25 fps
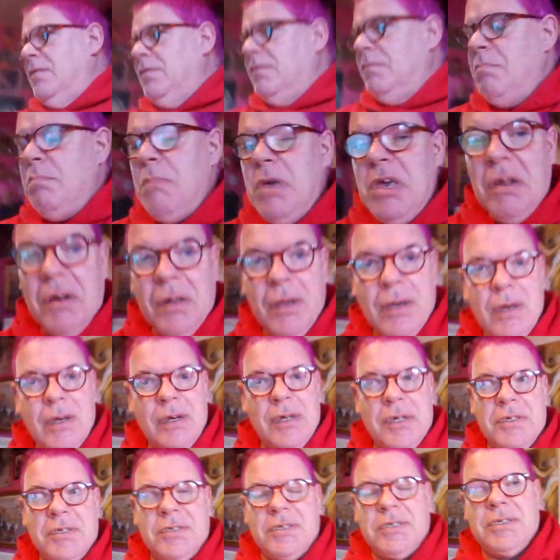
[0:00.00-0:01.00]

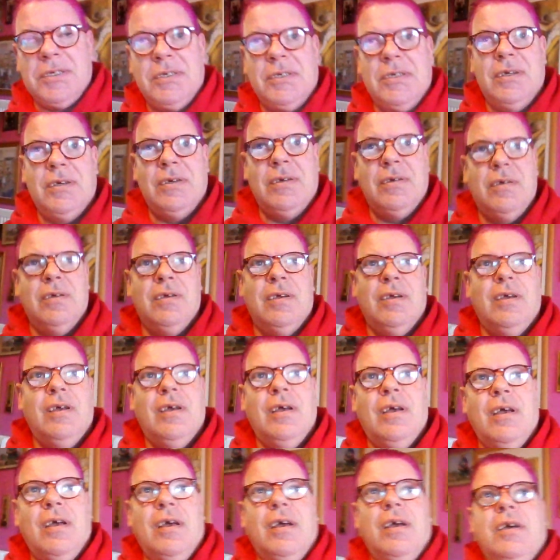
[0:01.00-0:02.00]
Meerkats.
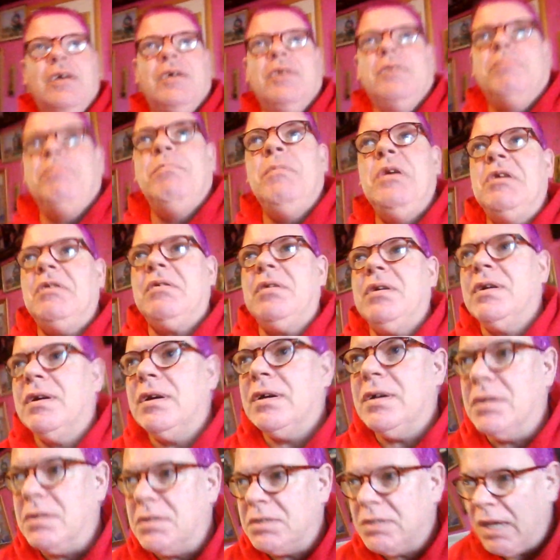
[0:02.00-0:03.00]

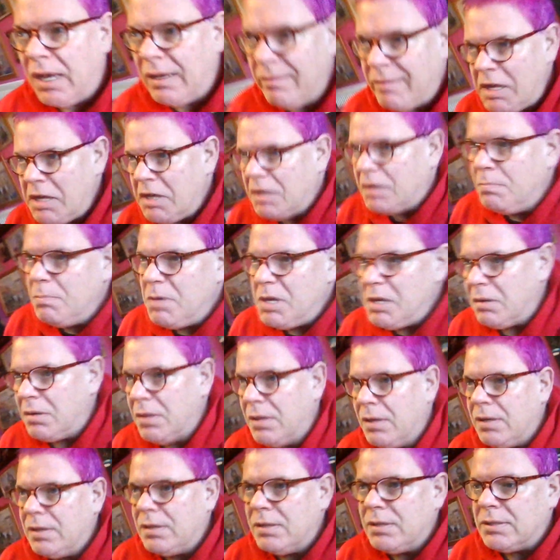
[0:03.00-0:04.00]
I like
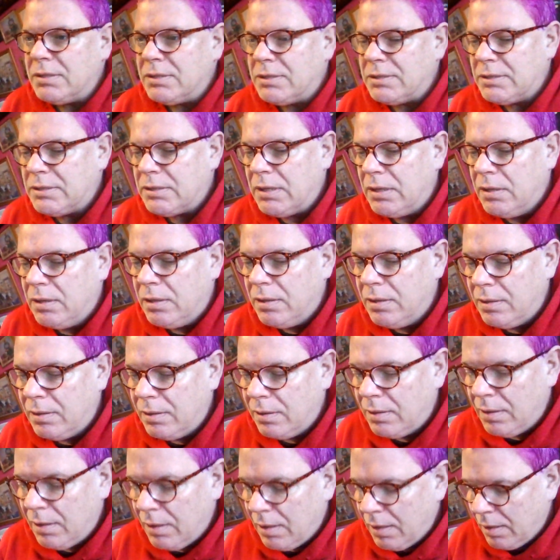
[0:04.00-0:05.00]
meerkats,
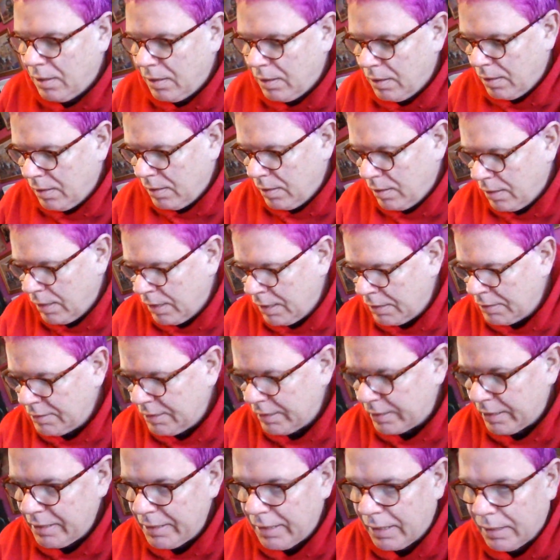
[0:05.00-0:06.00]
and
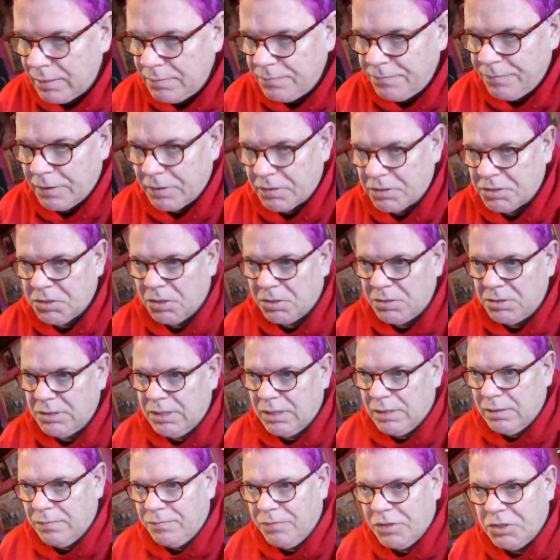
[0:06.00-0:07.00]
they're in adverts on
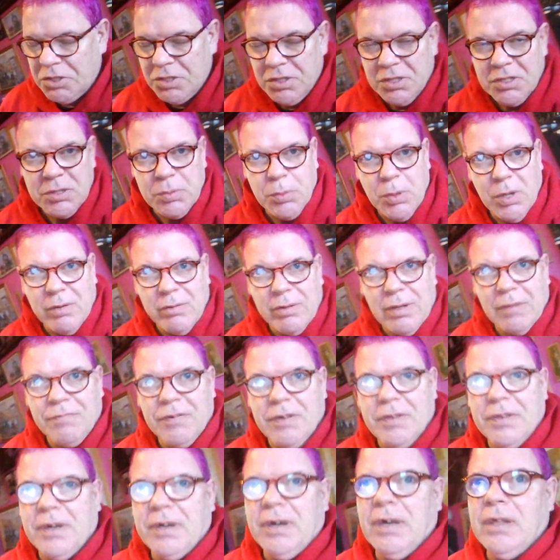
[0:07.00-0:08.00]
television as well and
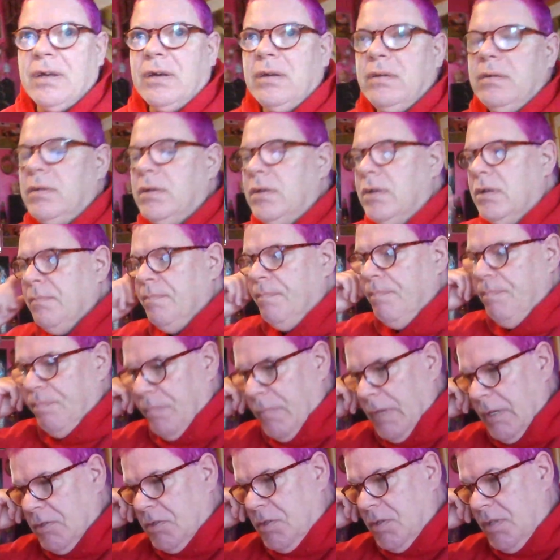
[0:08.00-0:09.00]
everything.
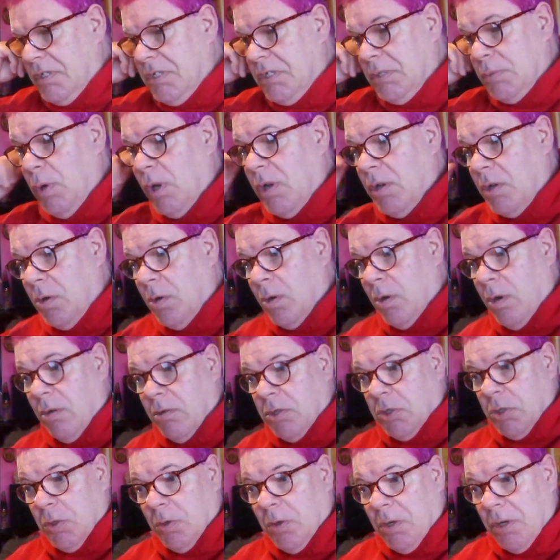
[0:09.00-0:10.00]
So this is what I got. I'll
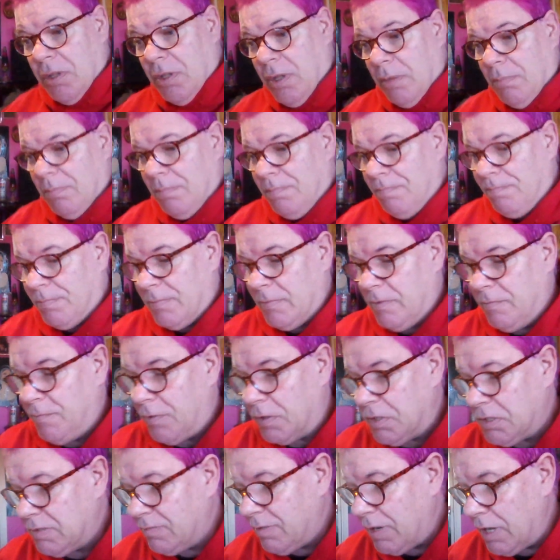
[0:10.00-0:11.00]
show you them.
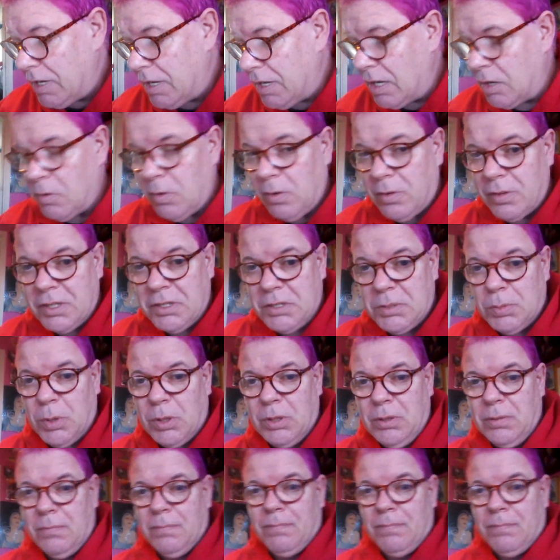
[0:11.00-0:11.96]
Firstly, I got this one.